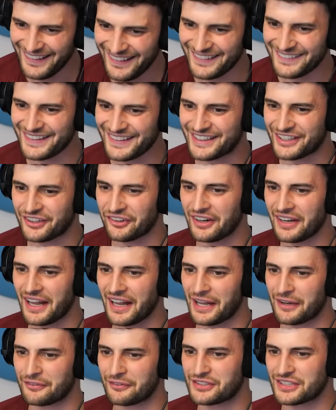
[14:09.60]
The
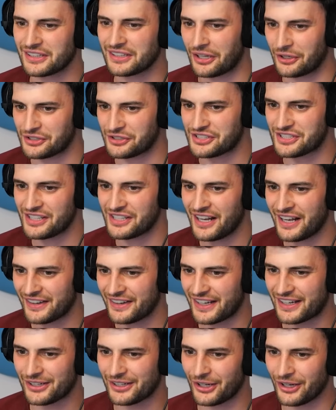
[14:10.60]
creative clutch,
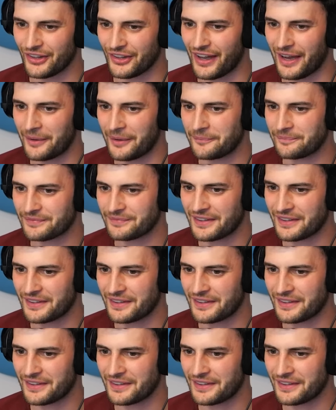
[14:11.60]
they call that.